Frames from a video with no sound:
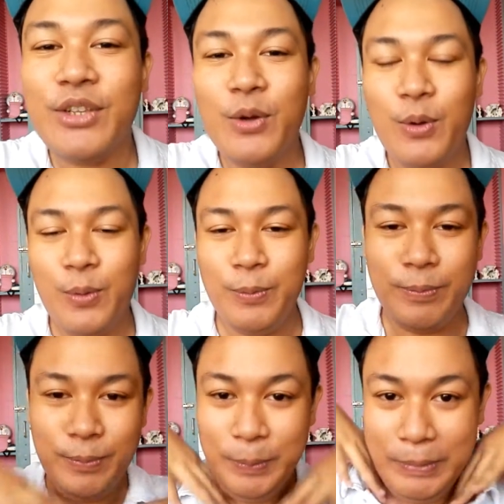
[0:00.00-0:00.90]
So,
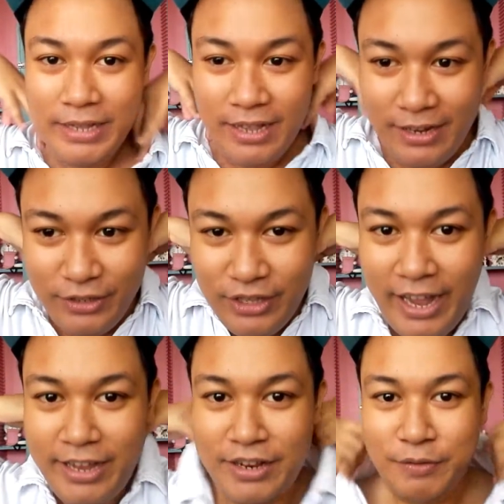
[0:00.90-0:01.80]
magkakaroon
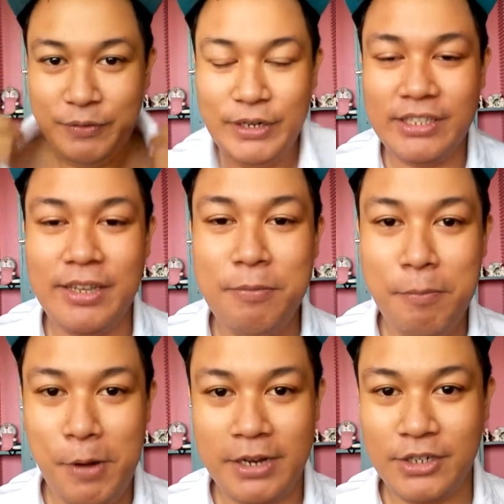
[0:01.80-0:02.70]
tayo ng first
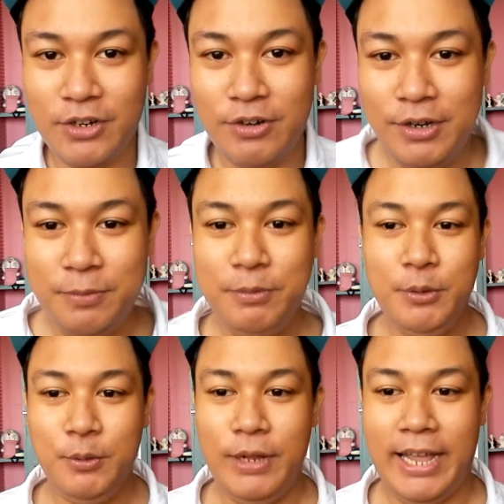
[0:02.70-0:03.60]
impression
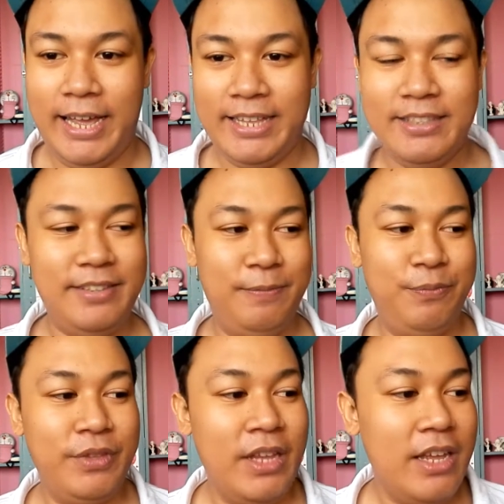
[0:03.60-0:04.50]
review ulit.
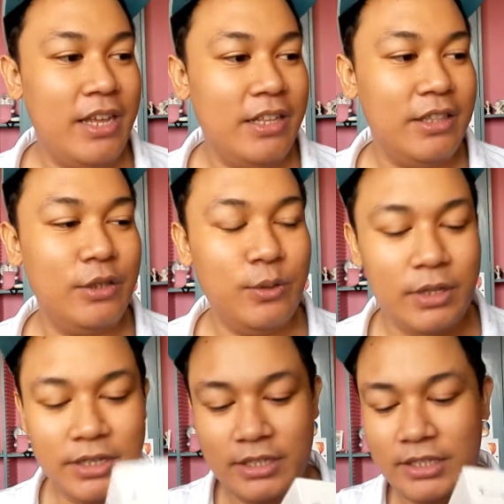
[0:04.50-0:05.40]
This
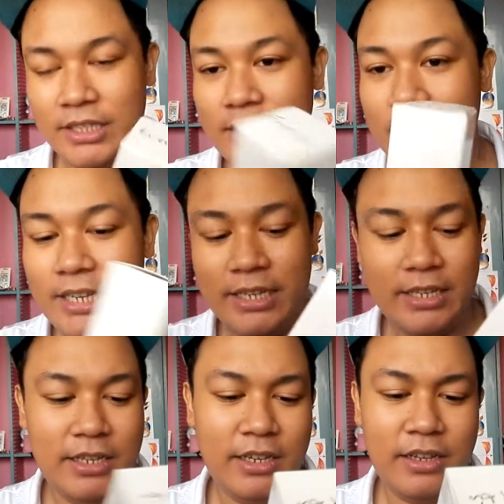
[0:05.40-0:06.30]
one is
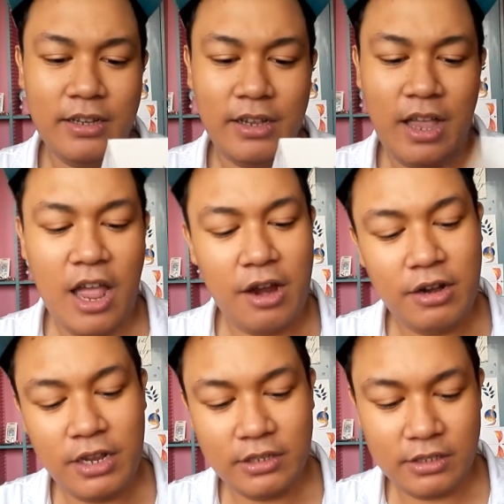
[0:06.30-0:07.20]
the
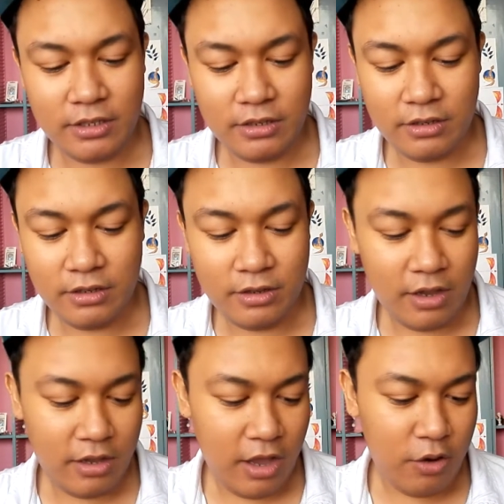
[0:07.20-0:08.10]
Eres,
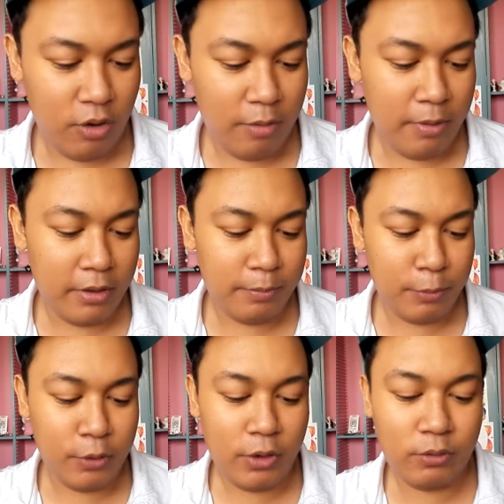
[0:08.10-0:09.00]
ano nga ba
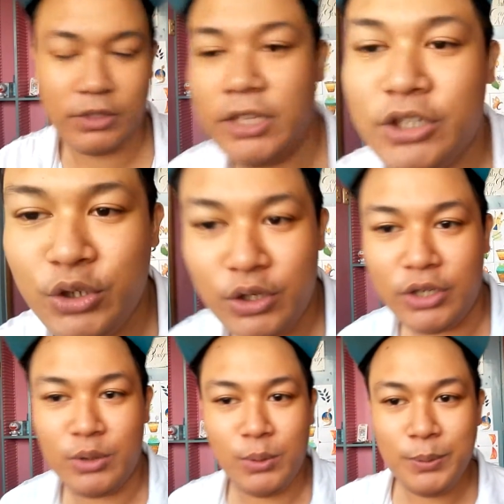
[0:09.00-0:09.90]

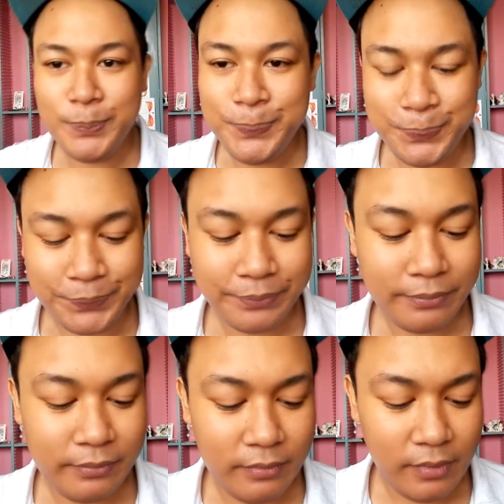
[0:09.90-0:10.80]
pronunciation nito?
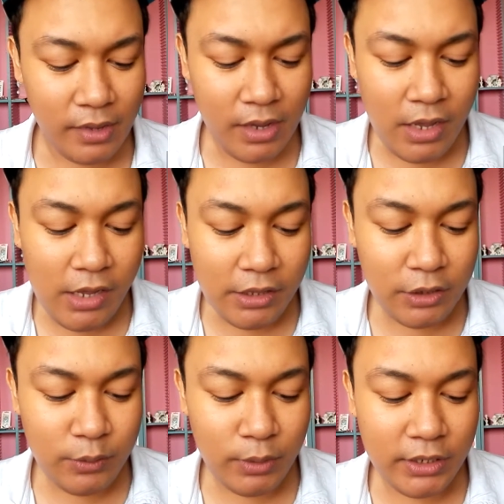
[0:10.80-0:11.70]

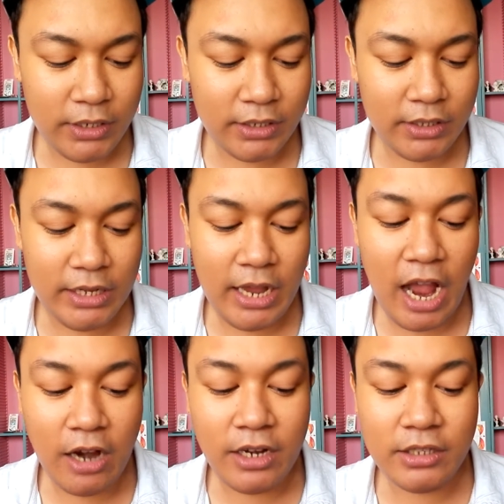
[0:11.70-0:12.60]
This one is
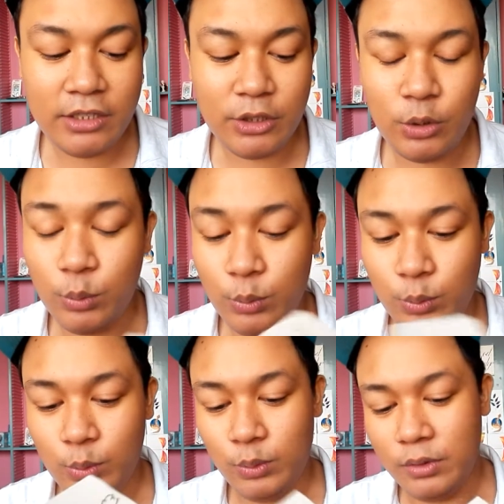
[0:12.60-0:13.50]
the Eres
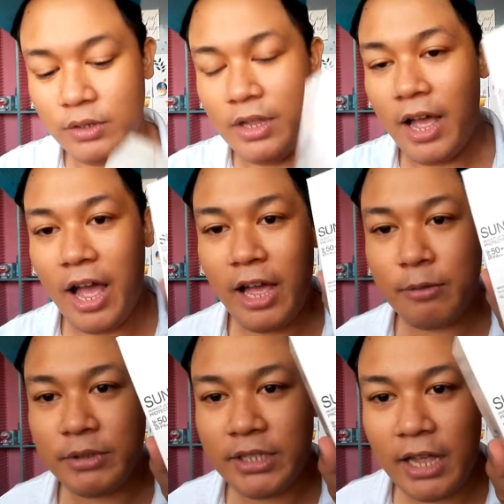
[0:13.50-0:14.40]
2
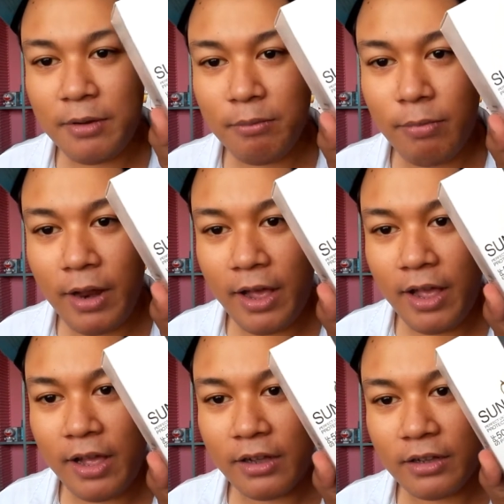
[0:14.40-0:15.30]

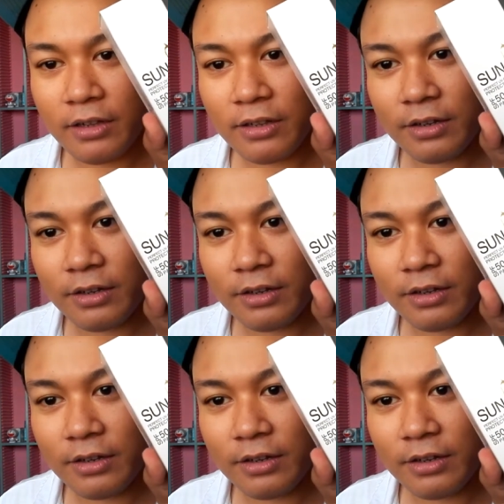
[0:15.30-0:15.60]
Sunblock